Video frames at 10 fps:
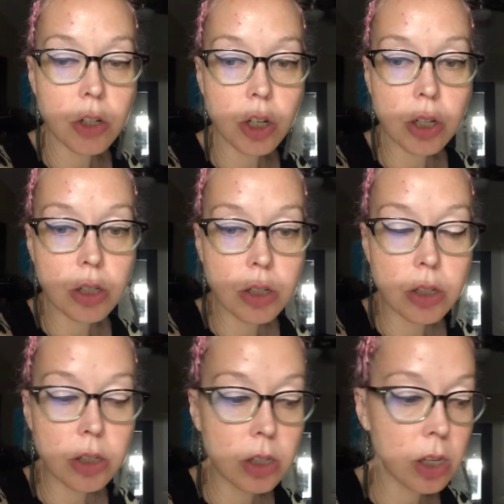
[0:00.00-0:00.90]

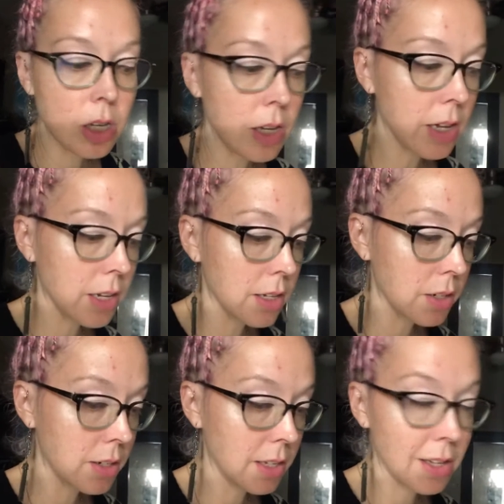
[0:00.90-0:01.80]
chilled,
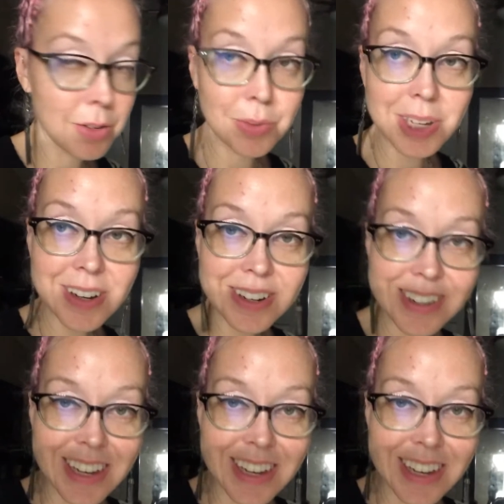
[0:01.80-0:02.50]
and here we are.